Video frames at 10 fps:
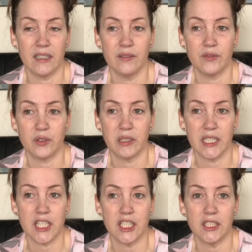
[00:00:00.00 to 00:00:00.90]
of
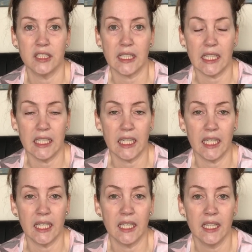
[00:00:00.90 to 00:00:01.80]
traditional
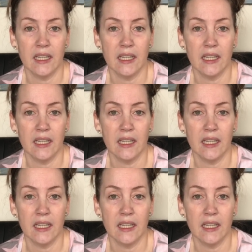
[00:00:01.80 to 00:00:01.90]
eating,